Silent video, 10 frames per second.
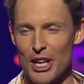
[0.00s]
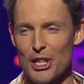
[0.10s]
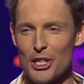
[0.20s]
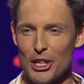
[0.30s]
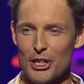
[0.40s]

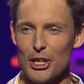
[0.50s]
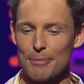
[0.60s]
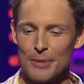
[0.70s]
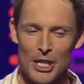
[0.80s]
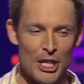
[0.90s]
And you know, look,
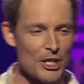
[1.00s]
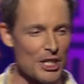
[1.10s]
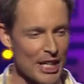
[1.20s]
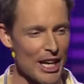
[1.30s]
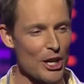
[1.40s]

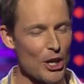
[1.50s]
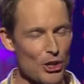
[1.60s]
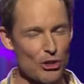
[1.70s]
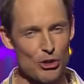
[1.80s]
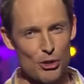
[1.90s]
to cut a
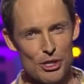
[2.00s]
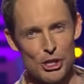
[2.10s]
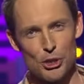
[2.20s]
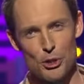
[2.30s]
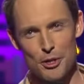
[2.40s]
long story
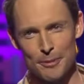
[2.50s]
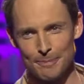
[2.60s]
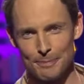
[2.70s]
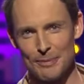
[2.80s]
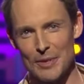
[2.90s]
short,
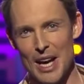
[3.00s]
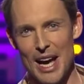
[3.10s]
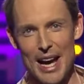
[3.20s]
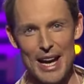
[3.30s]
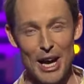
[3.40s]

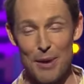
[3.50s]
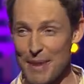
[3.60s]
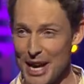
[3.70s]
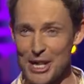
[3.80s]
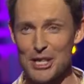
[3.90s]
I, I
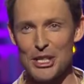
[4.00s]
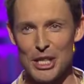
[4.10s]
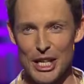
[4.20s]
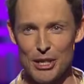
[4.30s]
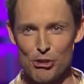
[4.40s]
made it into
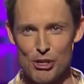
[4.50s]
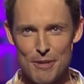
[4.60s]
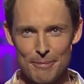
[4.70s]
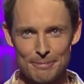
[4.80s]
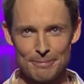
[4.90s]
the
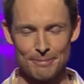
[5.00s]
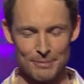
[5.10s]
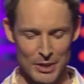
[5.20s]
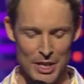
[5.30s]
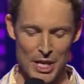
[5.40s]
country.
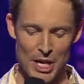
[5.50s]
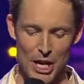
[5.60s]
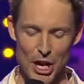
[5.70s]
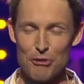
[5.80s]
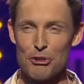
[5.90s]

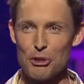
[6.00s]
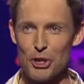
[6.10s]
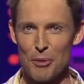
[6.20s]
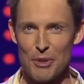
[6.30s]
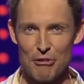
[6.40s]
I've still
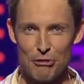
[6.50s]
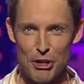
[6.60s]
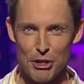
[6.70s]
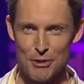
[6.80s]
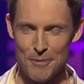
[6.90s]
got my
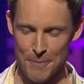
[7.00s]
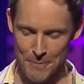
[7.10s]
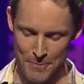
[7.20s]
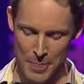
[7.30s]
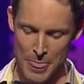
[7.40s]
phone,
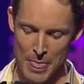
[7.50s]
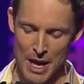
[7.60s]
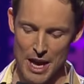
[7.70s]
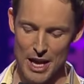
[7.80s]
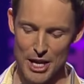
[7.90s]

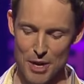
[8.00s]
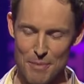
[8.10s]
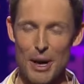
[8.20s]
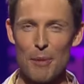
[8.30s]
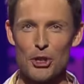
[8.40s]
and
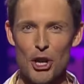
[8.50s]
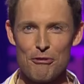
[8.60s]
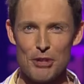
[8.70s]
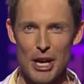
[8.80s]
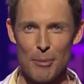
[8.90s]
I'm, I'm
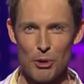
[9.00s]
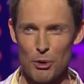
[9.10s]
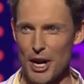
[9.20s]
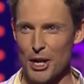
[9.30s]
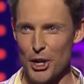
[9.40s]
coughing up
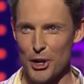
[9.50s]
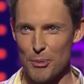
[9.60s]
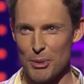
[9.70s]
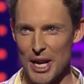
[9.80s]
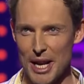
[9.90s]
quite a lot
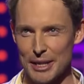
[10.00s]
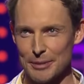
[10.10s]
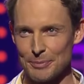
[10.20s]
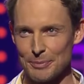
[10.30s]
of blood.